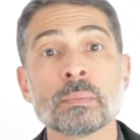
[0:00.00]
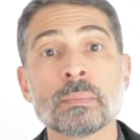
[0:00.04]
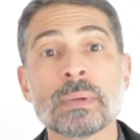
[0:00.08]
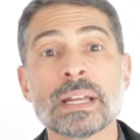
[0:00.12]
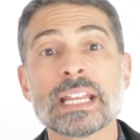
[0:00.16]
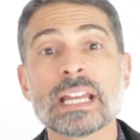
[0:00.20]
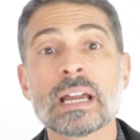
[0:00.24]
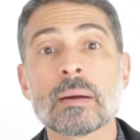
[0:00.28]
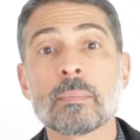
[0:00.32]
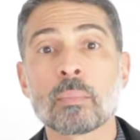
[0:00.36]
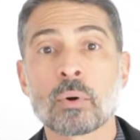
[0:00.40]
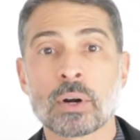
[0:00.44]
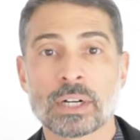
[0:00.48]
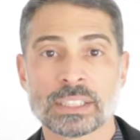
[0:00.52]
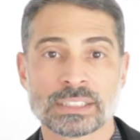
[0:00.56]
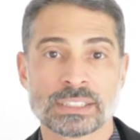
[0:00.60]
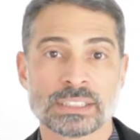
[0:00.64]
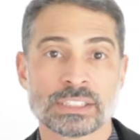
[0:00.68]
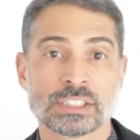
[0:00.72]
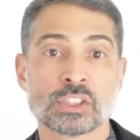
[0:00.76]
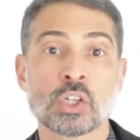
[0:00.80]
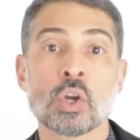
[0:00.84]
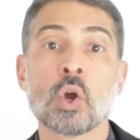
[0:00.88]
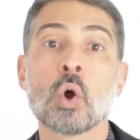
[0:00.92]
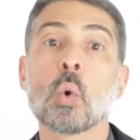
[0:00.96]
media
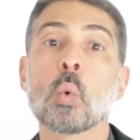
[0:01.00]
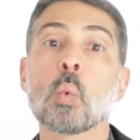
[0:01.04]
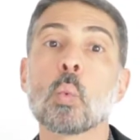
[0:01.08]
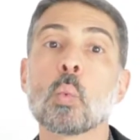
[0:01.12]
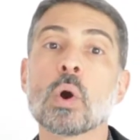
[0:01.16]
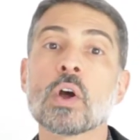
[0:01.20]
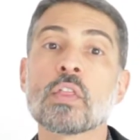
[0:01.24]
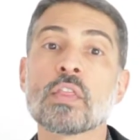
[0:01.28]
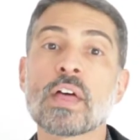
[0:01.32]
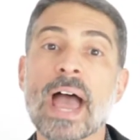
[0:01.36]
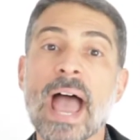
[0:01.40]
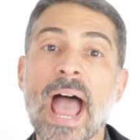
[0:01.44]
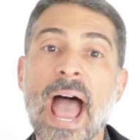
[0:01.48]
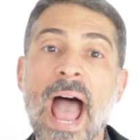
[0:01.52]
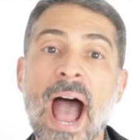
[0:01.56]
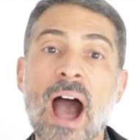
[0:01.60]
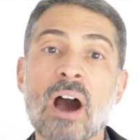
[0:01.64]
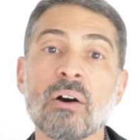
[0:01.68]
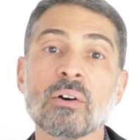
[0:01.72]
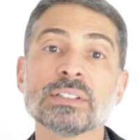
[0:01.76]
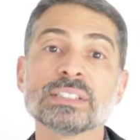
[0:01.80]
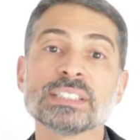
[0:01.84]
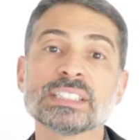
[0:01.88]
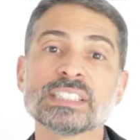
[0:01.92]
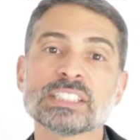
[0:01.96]
presence
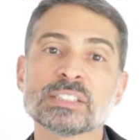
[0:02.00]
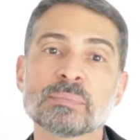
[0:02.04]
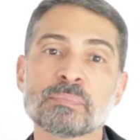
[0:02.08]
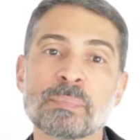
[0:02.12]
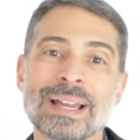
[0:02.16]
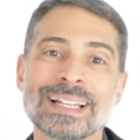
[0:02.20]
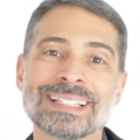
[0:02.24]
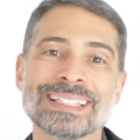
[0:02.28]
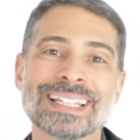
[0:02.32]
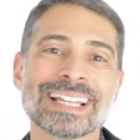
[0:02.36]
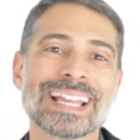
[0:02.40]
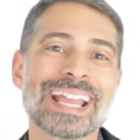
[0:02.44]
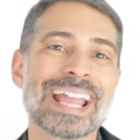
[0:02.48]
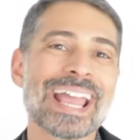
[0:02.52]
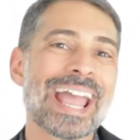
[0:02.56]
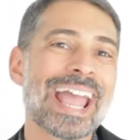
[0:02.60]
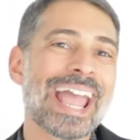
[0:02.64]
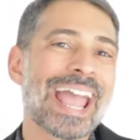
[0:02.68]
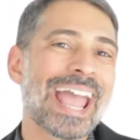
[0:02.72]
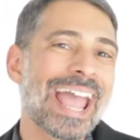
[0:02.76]
without spending